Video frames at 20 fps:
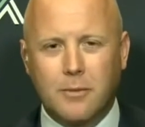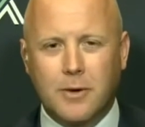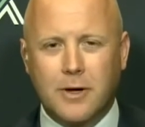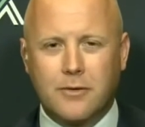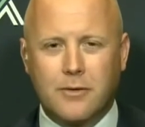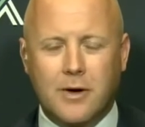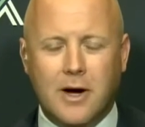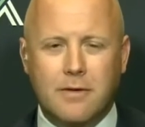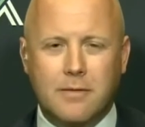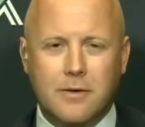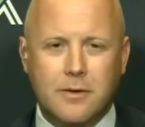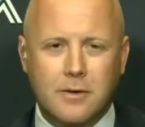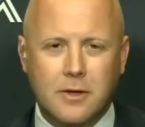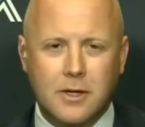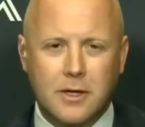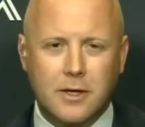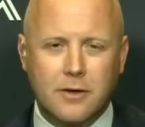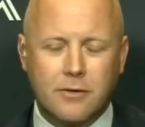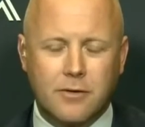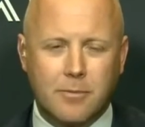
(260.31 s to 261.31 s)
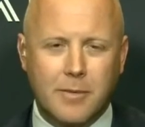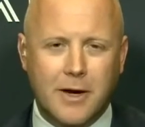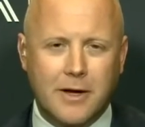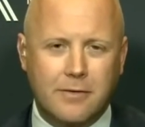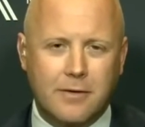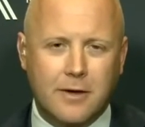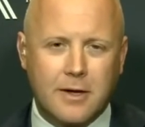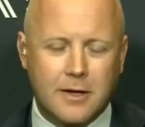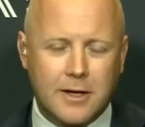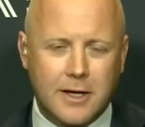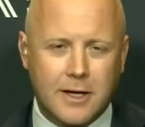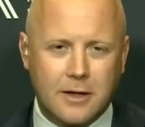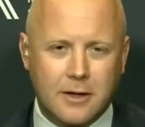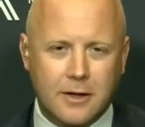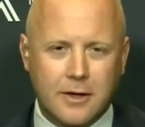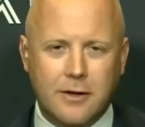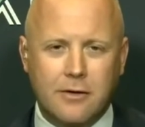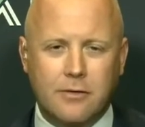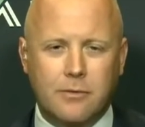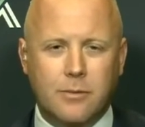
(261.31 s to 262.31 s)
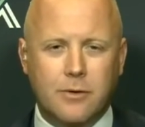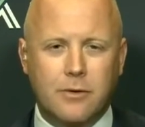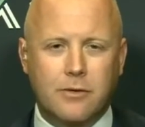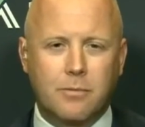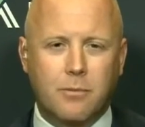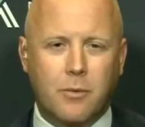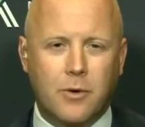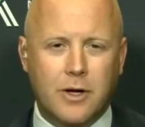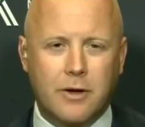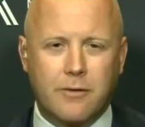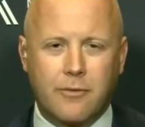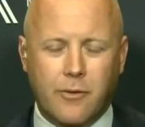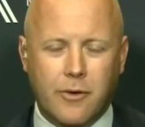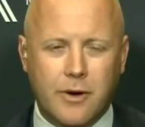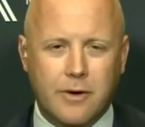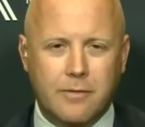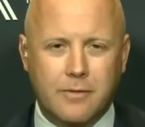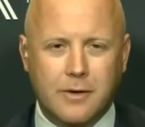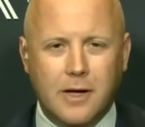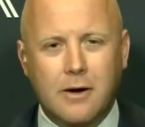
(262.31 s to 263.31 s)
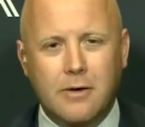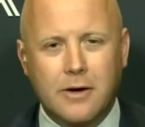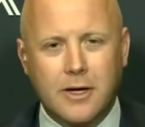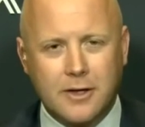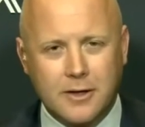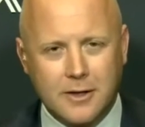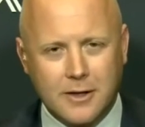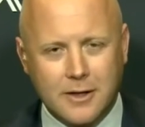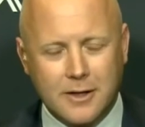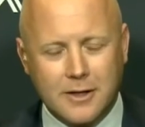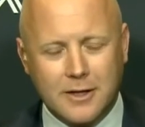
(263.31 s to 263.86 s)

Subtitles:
where travel domestically at least was pretty free flowing.